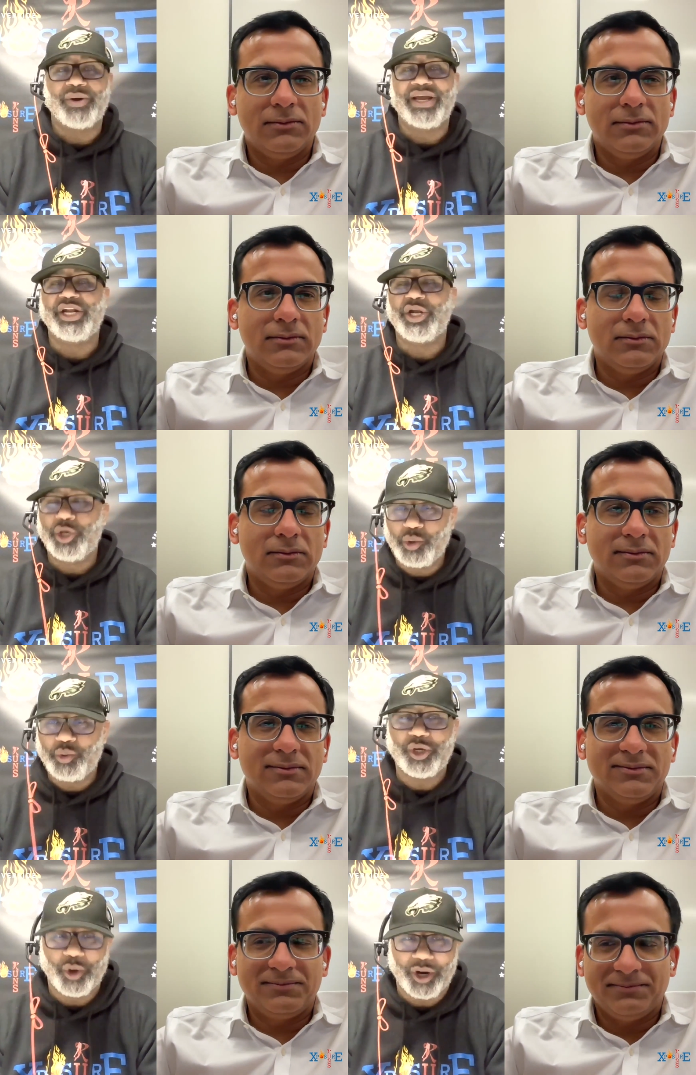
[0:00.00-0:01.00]
Speaker 1: in New
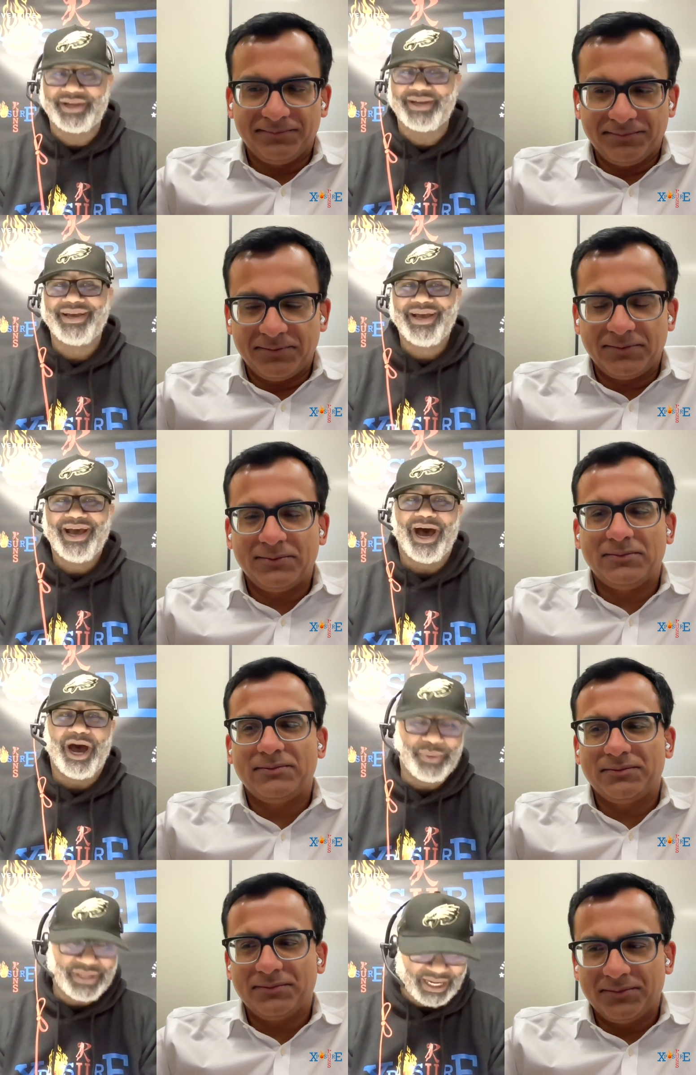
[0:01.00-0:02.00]
York.
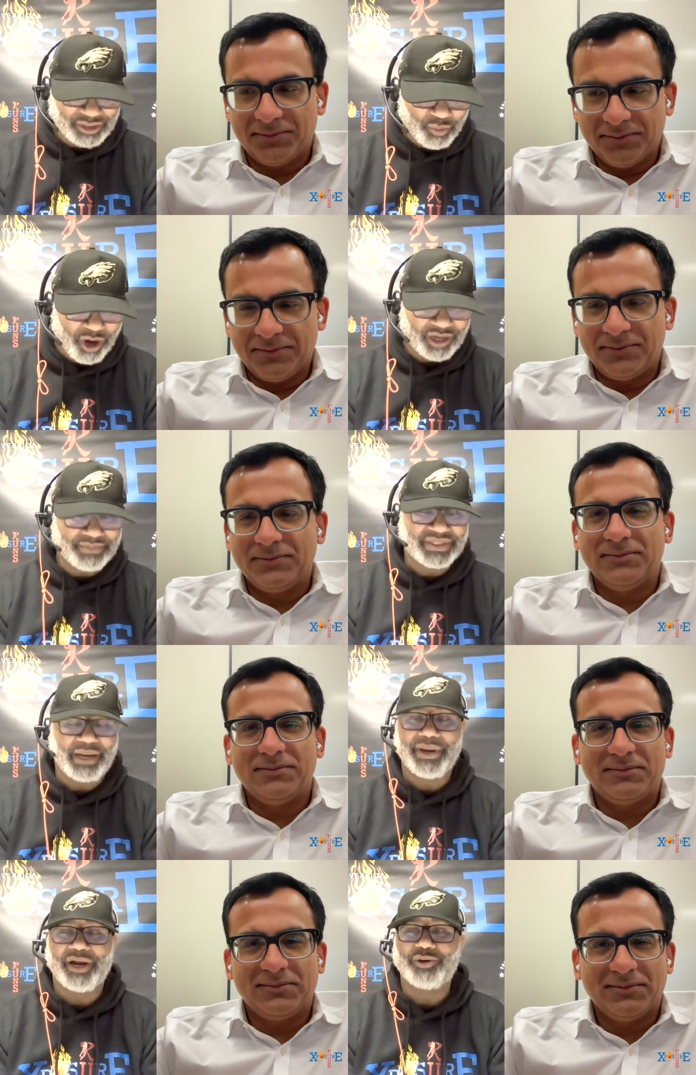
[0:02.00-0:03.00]
Uh, we'd like to welcome
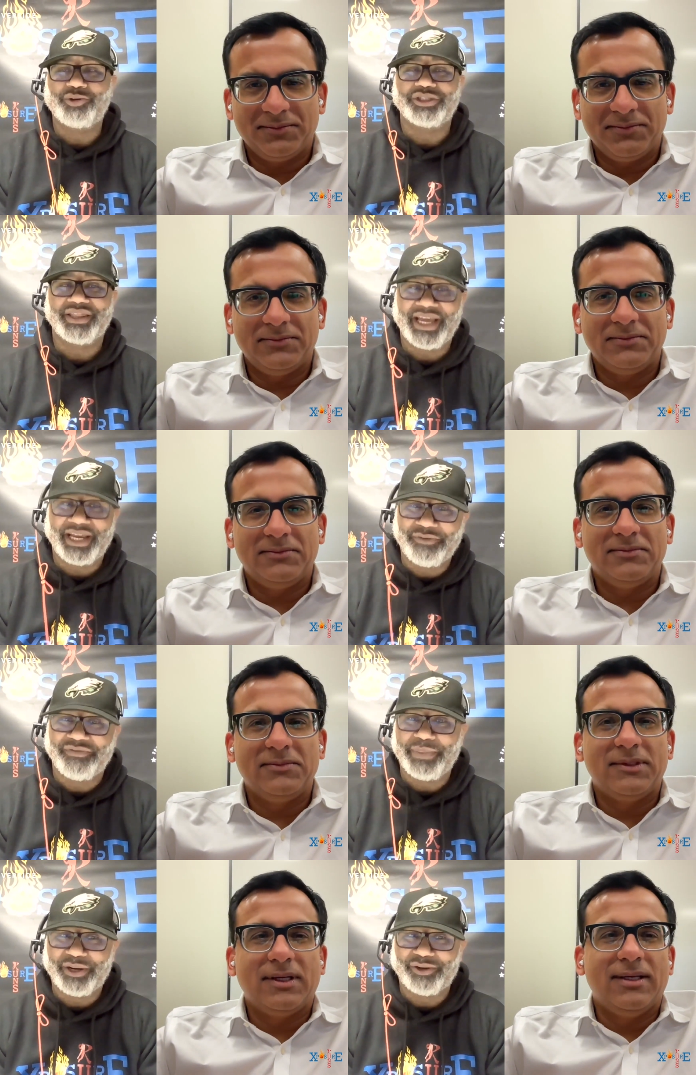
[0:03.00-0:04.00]
Sameer Ahuja. Thank you
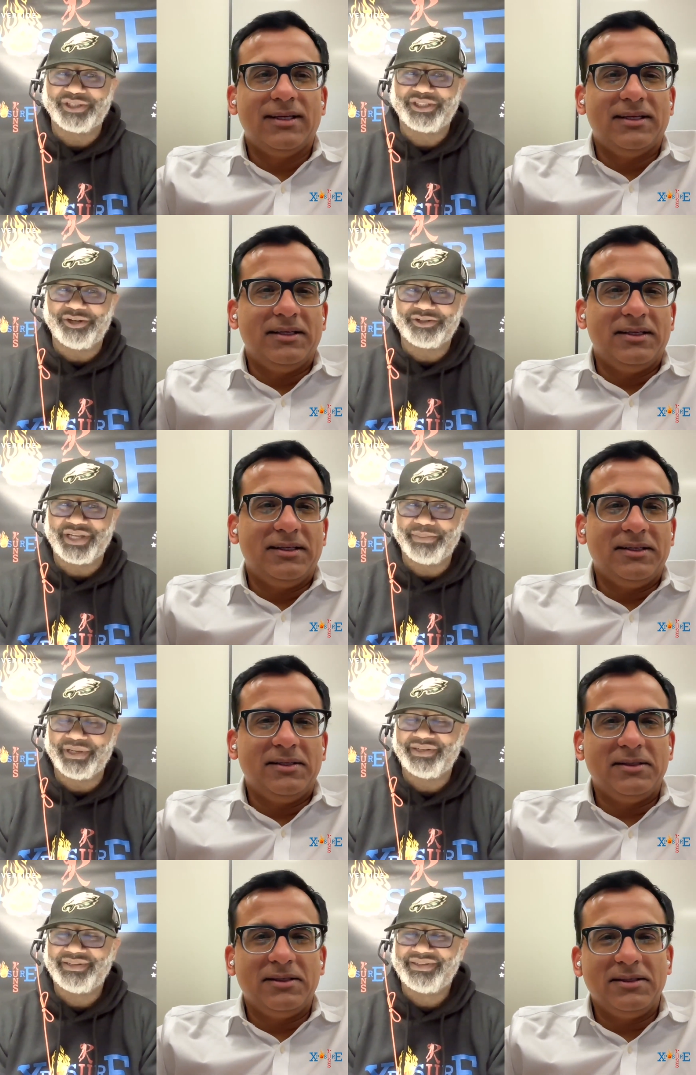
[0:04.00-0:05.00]
for being on the show,
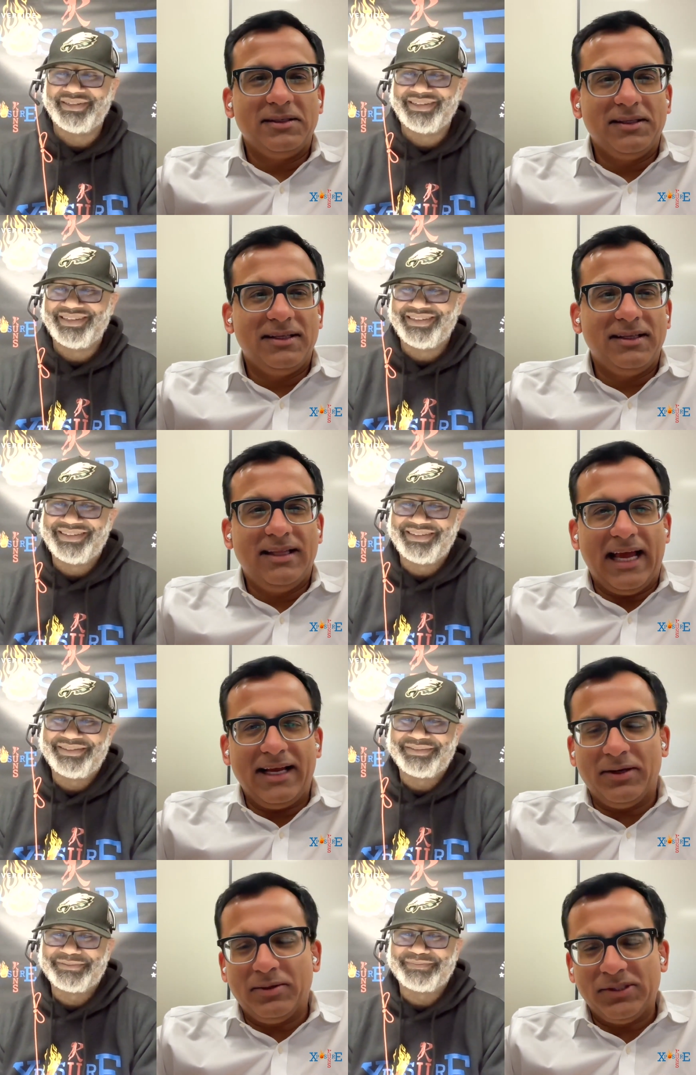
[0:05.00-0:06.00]
Sameer.
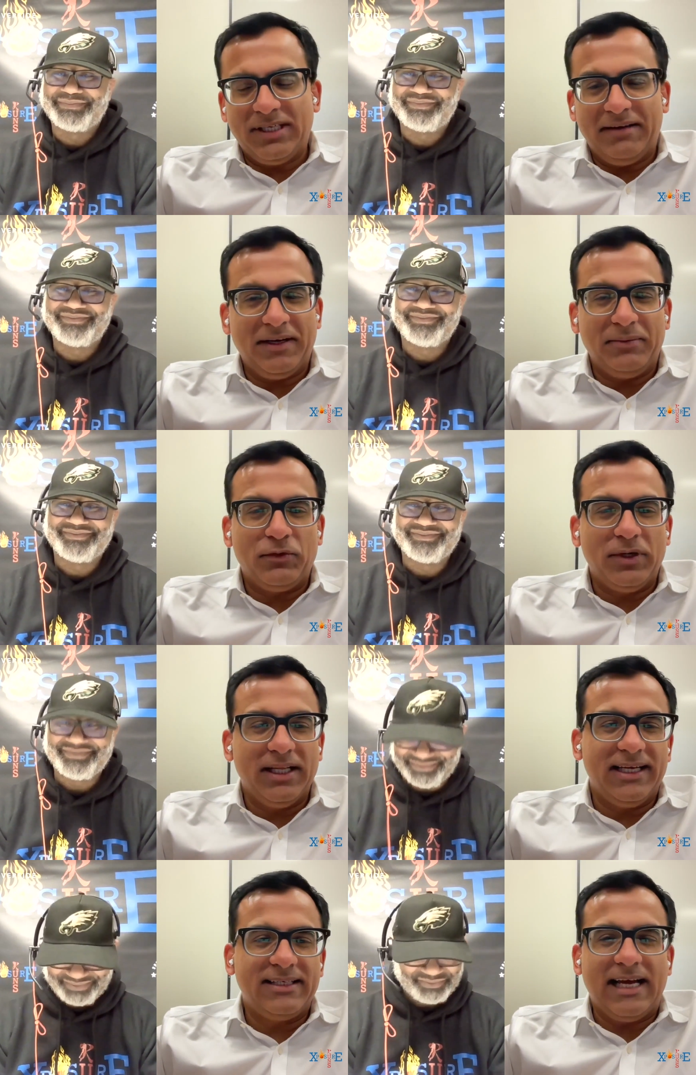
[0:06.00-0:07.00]
Speaker 2: Thank you, Mustafa. I'm
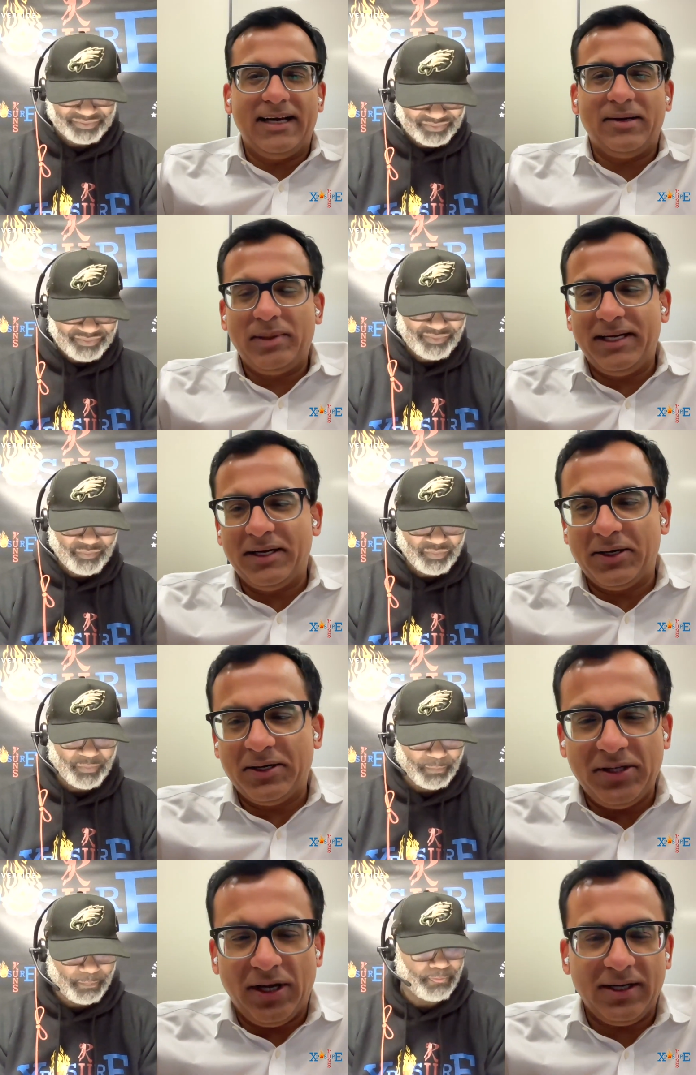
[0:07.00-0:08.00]
really excited to be here to
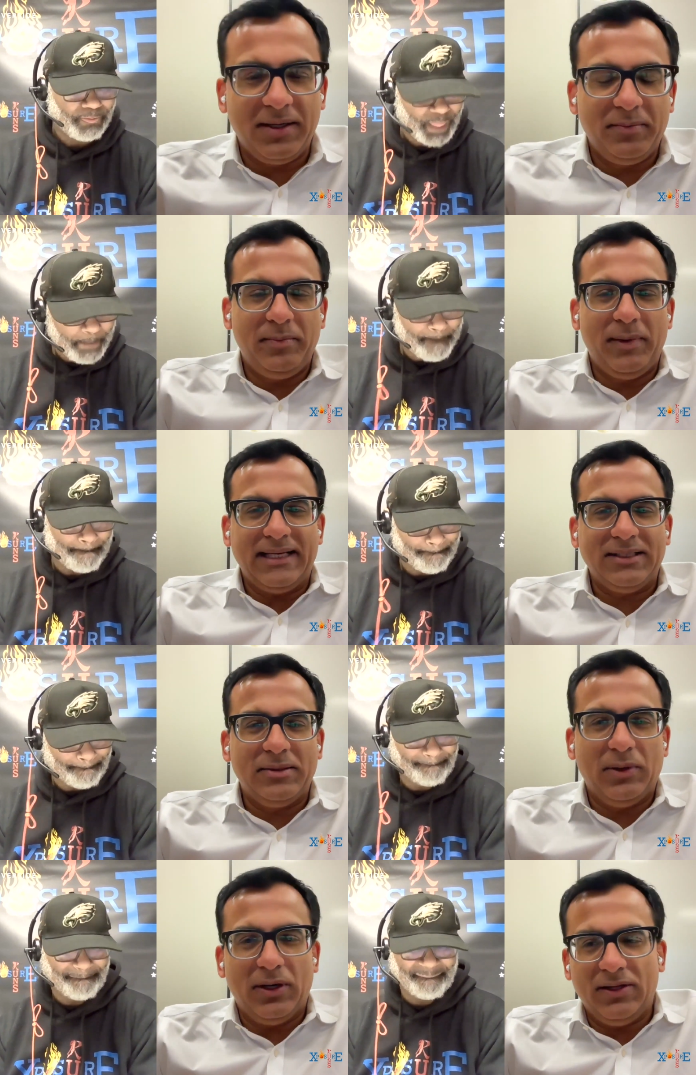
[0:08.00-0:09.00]
talk
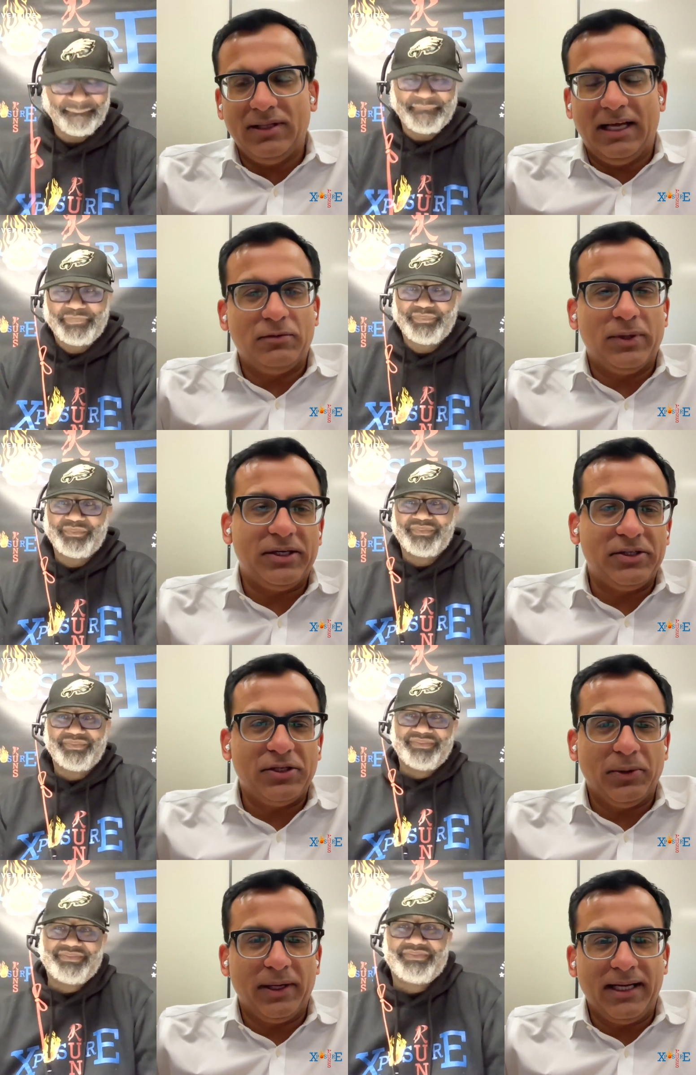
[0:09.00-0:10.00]
basketball. Love what you're
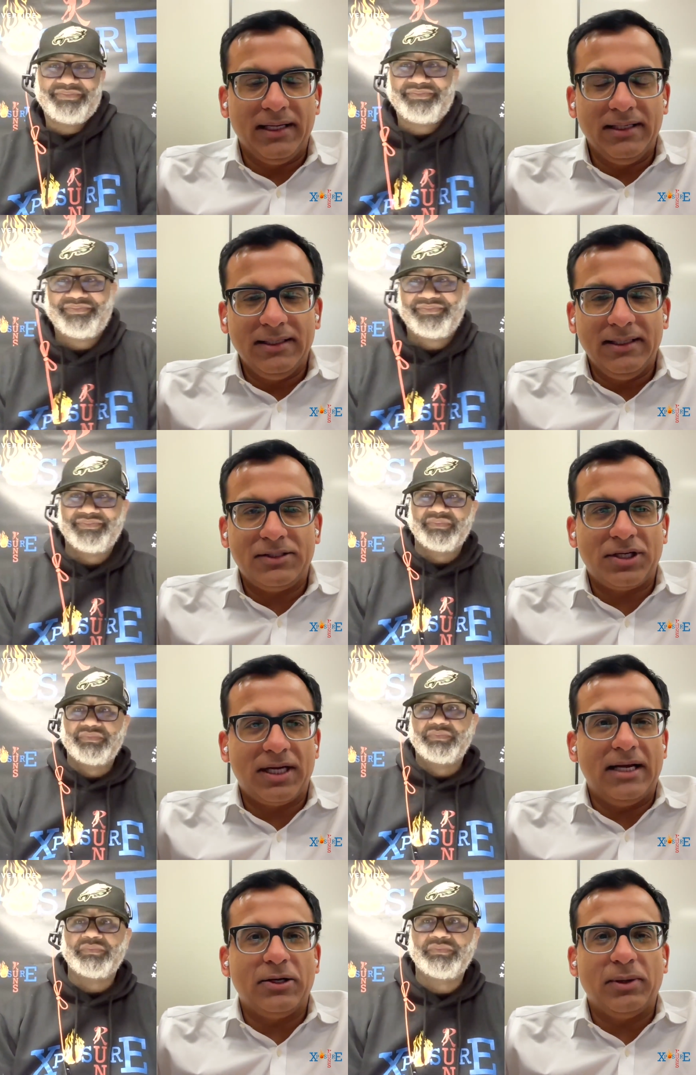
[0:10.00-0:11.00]
doing in the Chicago